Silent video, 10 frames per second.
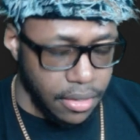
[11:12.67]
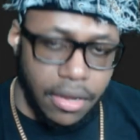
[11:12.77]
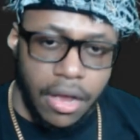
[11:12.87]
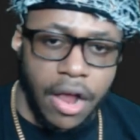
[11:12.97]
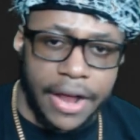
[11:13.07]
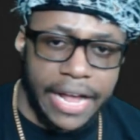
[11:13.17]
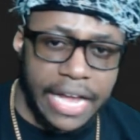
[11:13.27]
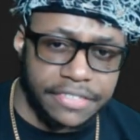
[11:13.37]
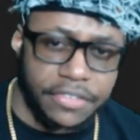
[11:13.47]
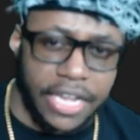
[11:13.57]
All right,
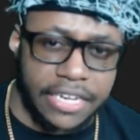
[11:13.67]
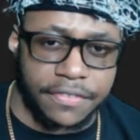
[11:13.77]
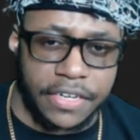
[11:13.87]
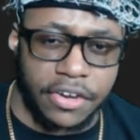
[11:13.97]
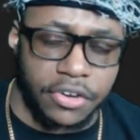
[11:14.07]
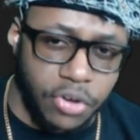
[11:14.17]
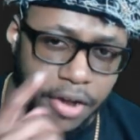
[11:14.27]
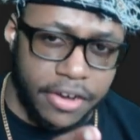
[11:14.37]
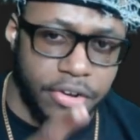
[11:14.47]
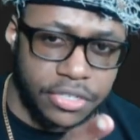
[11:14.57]
guys, if you like this video, you
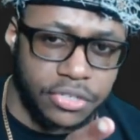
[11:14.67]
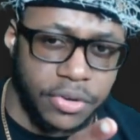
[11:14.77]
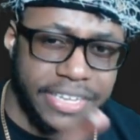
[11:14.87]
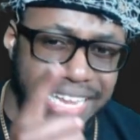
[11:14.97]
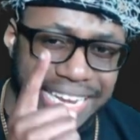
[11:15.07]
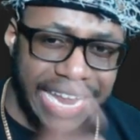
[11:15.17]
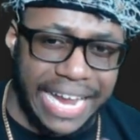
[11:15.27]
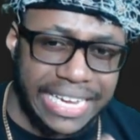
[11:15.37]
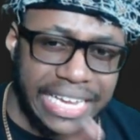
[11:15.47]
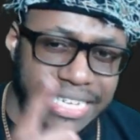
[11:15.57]
already know what to do. Hit that
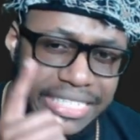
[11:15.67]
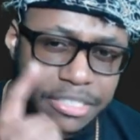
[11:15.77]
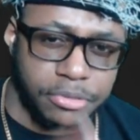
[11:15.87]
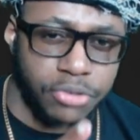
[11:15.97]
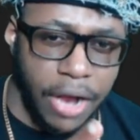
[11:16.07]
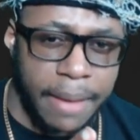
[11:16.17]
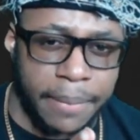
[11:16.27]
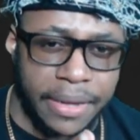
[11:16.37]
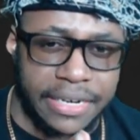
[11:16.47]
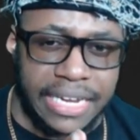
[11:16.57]
like, subscribe
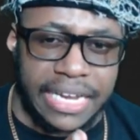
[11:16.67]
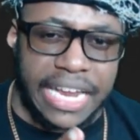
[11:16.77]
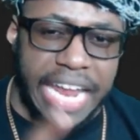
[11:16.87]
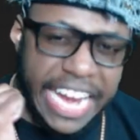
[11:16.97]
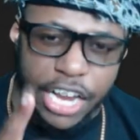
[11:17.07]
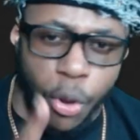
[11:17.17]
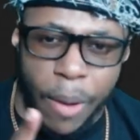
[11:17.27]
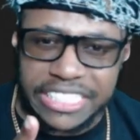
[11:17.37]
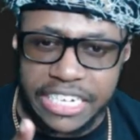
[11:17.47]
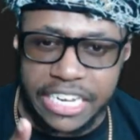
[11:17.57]
button, and go
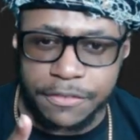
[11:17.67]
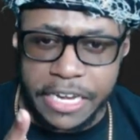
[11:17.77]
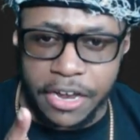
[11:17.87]
watch the next video